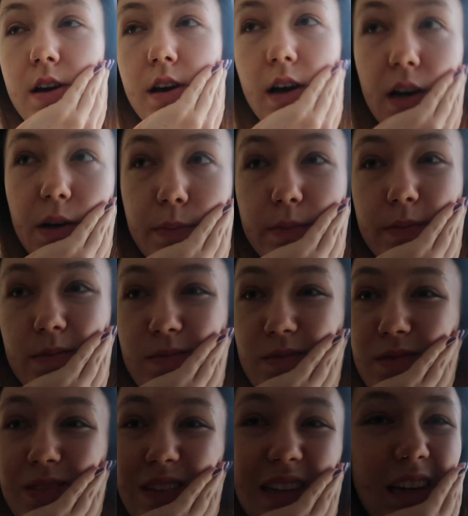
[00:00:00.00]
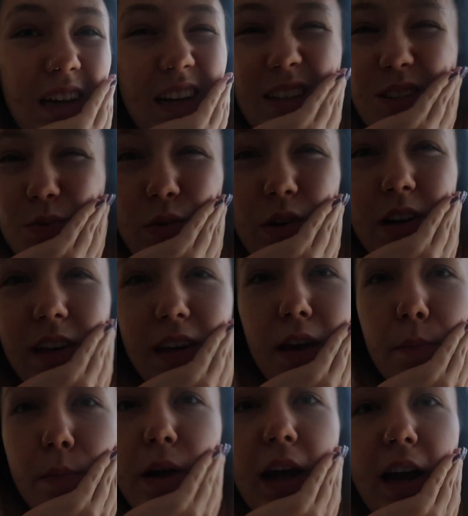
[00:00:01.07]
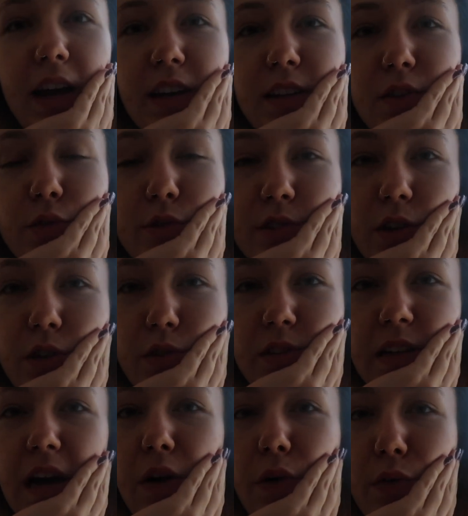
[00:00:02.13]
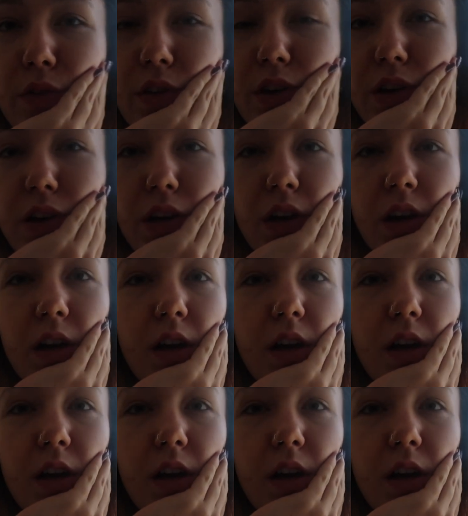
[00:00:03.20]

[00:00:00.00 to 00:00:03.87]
And it's working, but I can also tell that